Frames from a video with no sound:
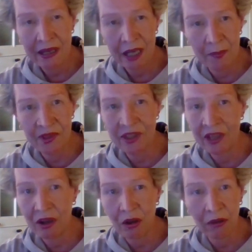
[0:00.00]
comes
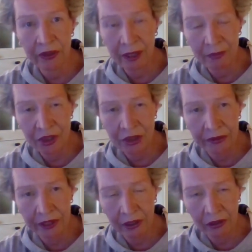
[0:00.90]
all the
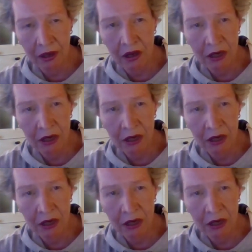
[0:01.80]
immaterial law